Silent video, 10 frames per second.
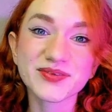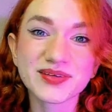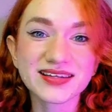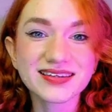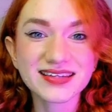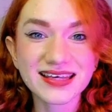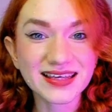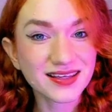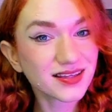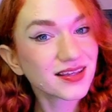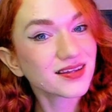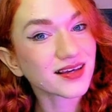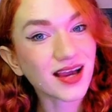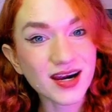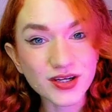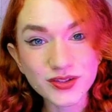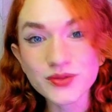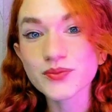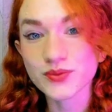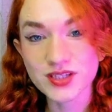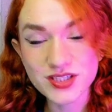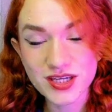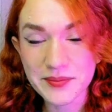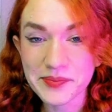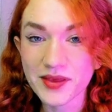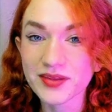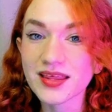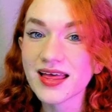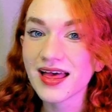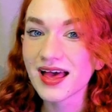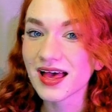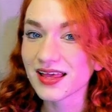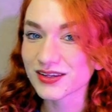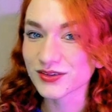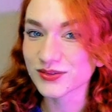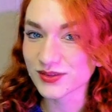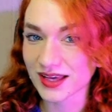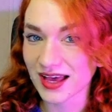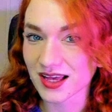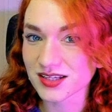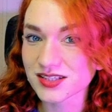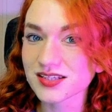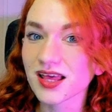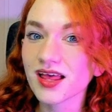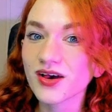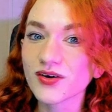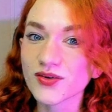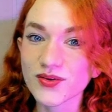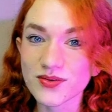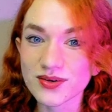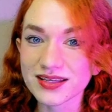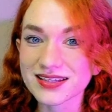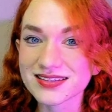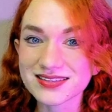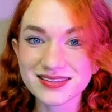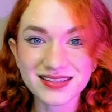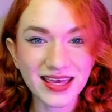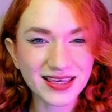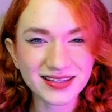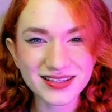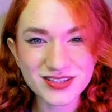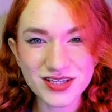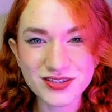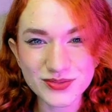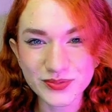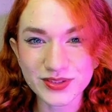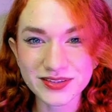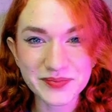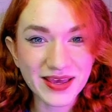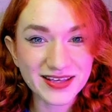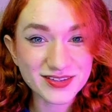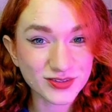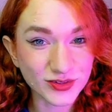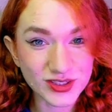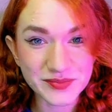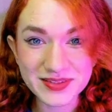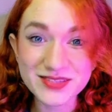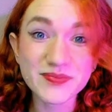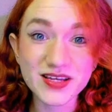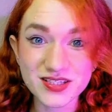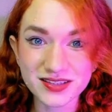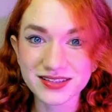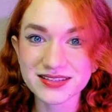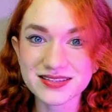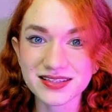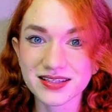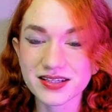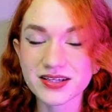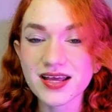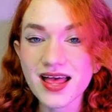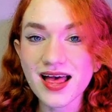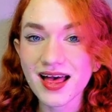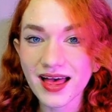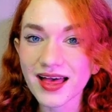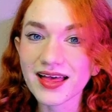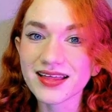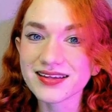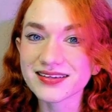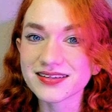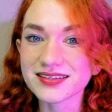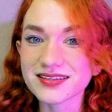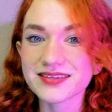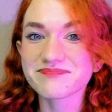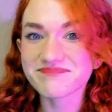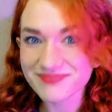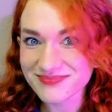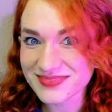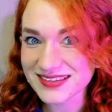between Dink, the current world champion, and Gukesh, who is taking the chess world by a storm, especially this year. And